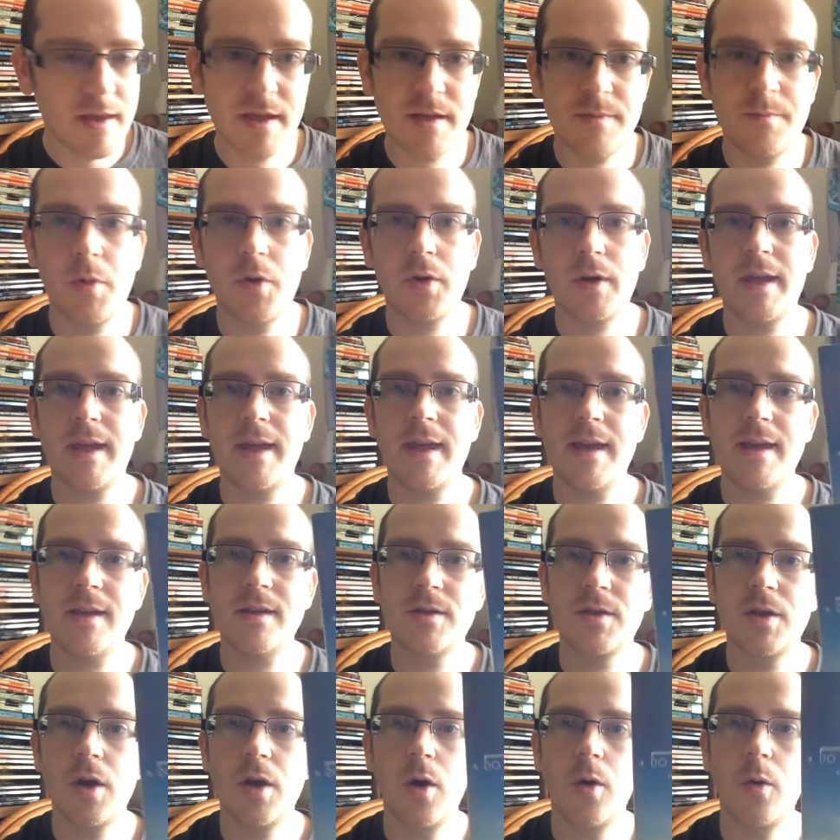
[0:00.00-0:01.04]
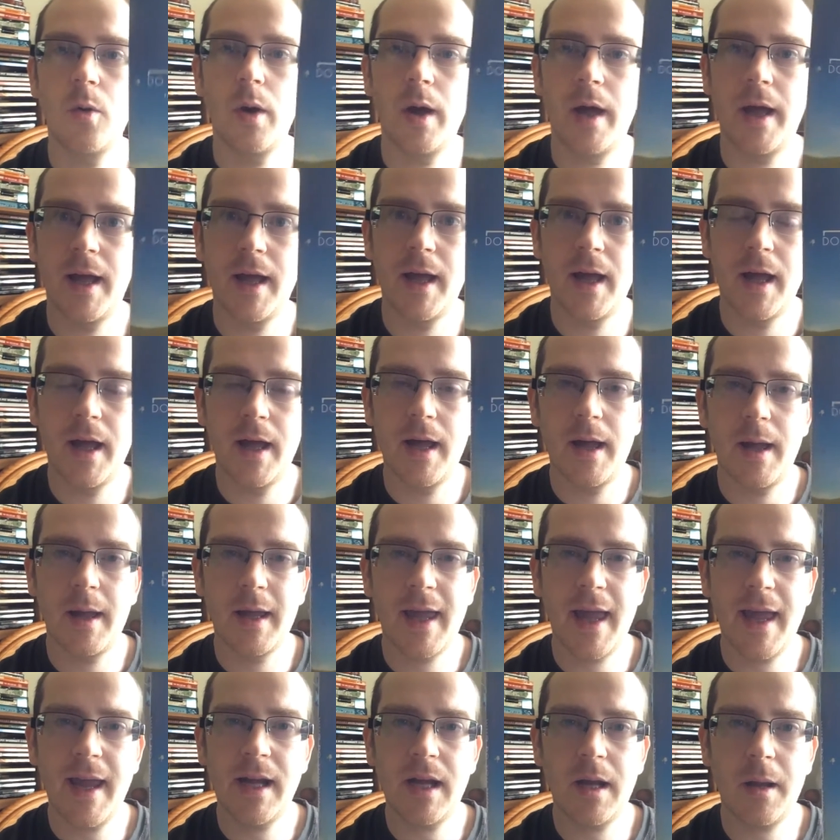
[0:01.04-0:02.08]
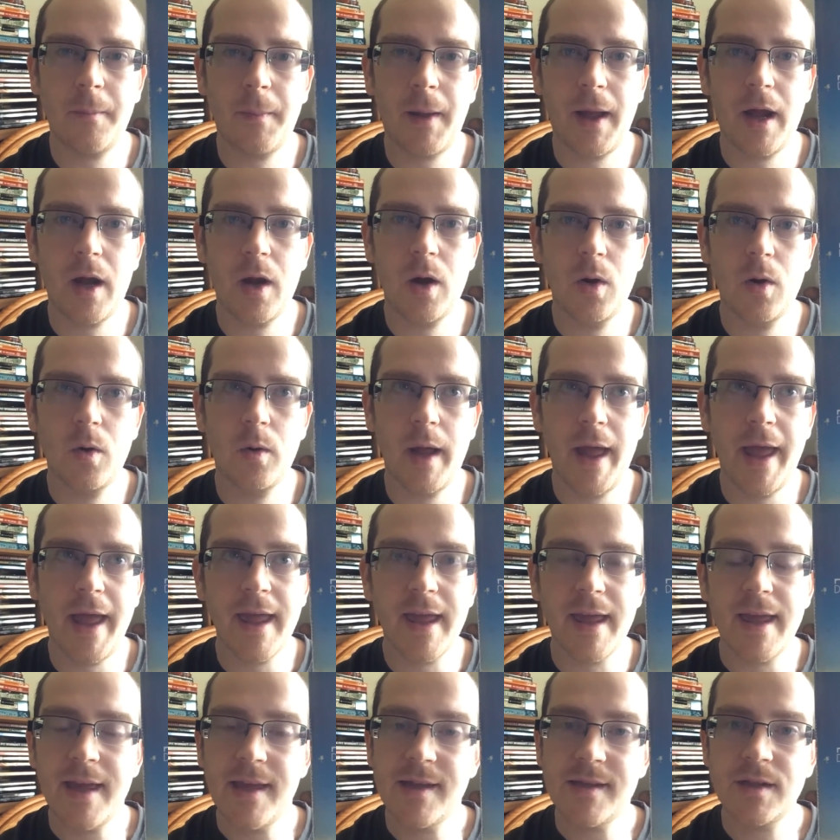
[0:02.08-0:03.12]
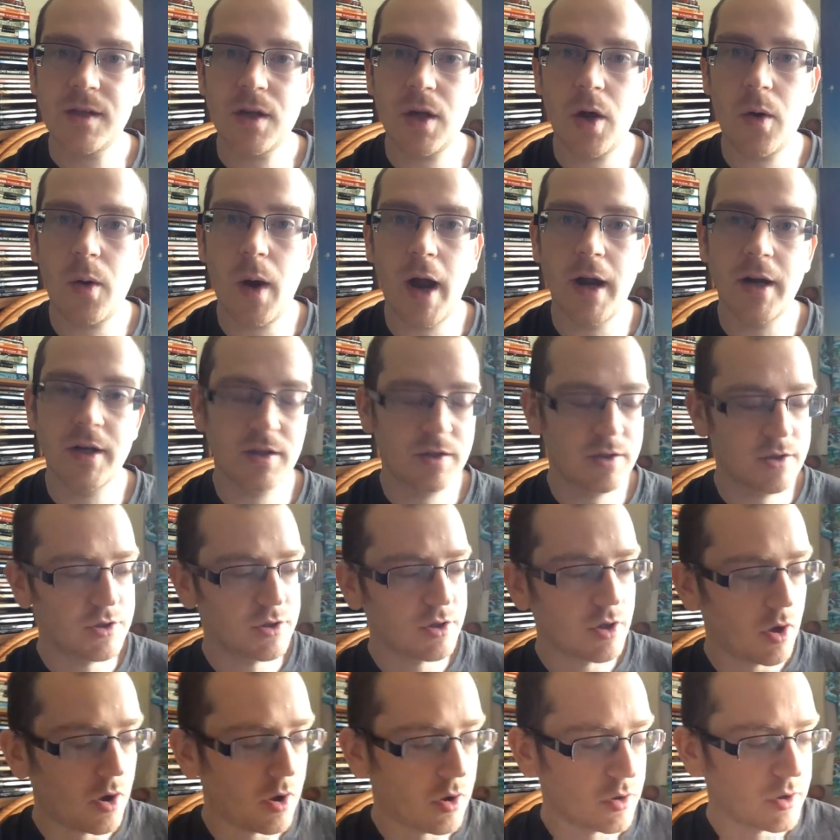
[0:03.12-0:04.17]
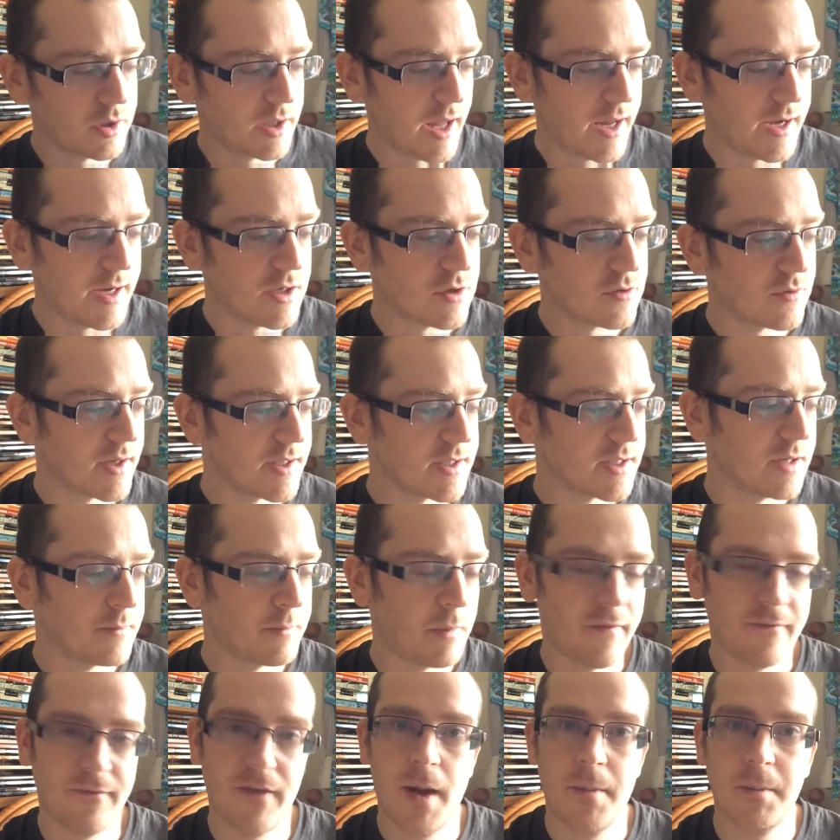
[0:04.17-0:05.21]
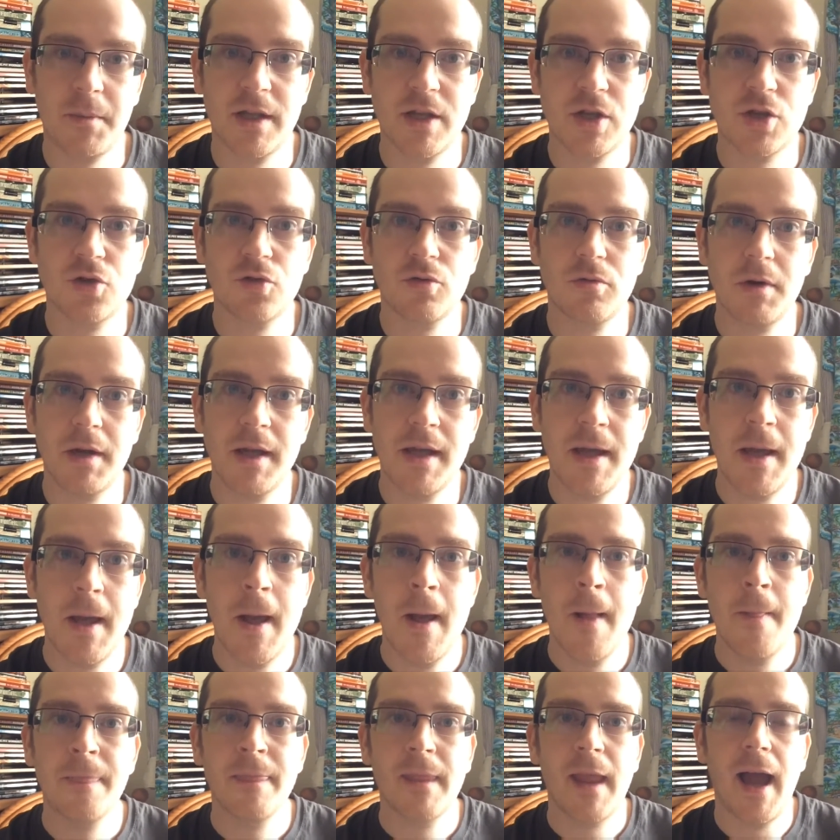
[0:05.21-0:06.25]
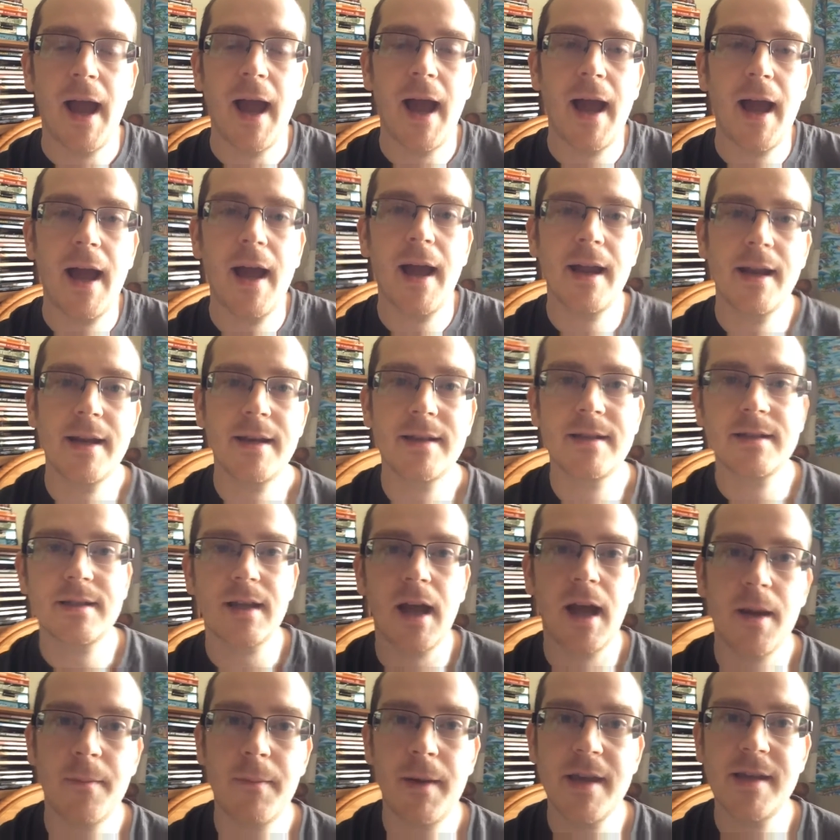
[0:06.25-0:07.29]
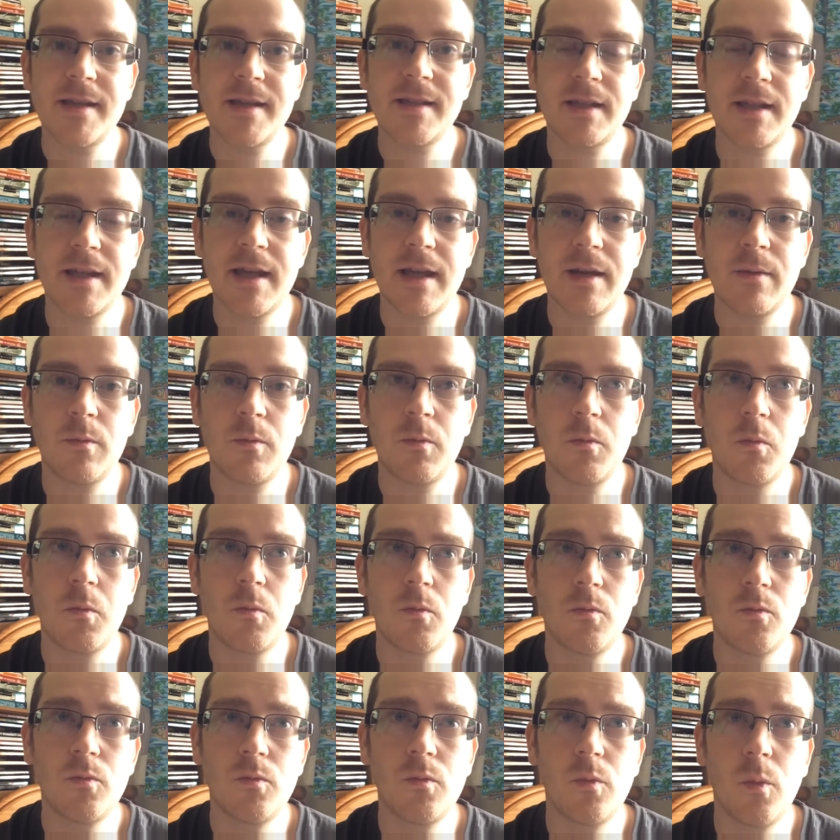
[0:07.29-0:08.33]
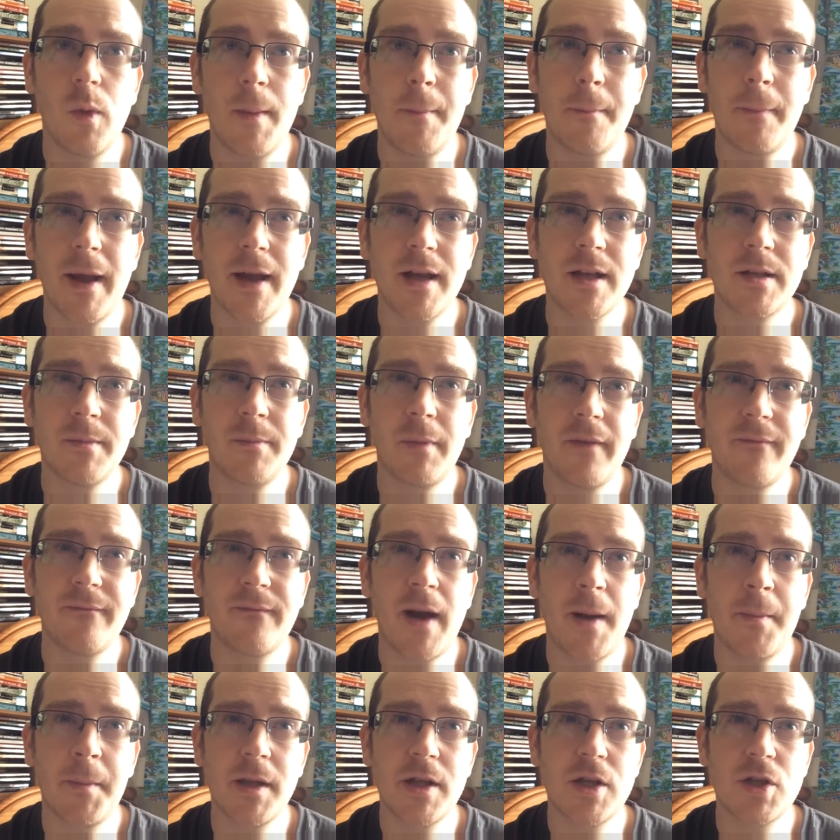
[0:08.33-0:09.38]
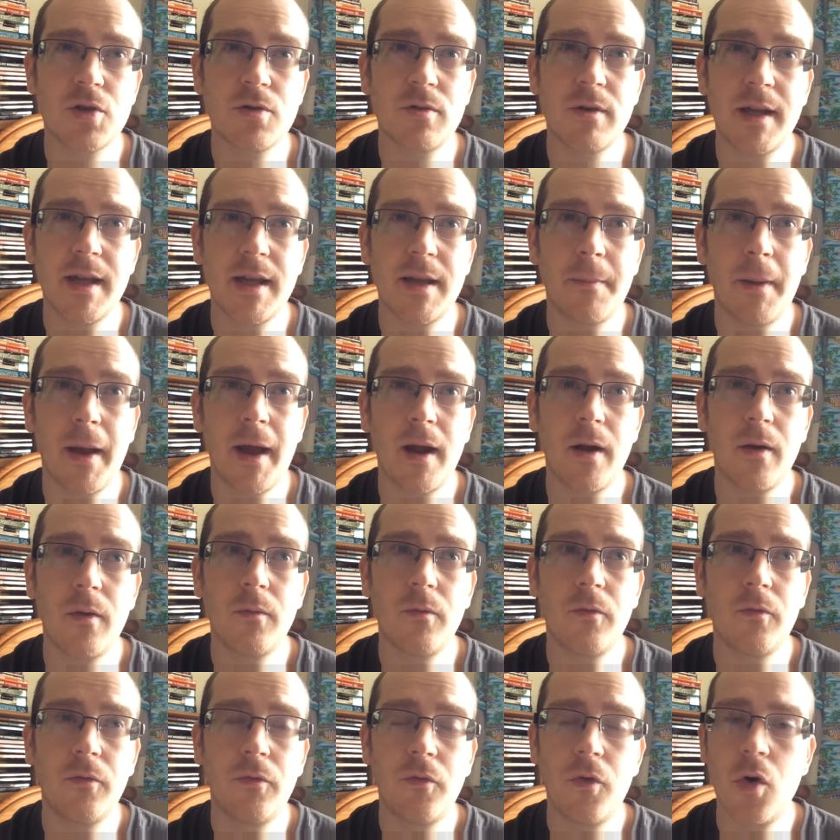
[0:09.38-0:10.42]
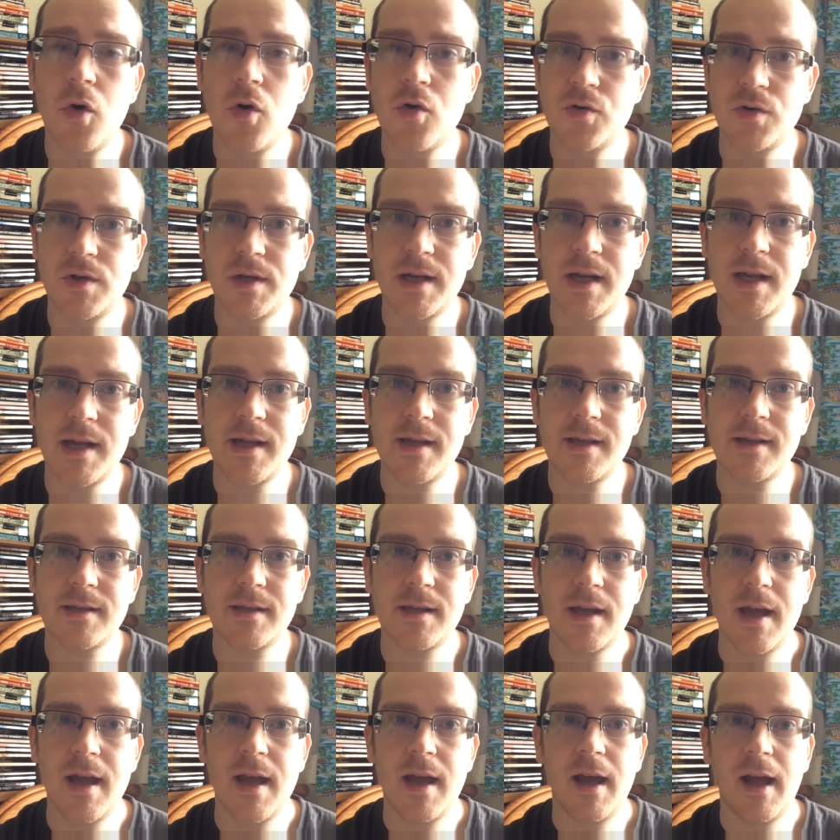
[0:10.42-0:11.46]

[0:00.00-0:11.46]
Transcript: This book here, so again about 8 years ago, I started getting interested in my family tree, and I basically went back to my family tree about 400 years.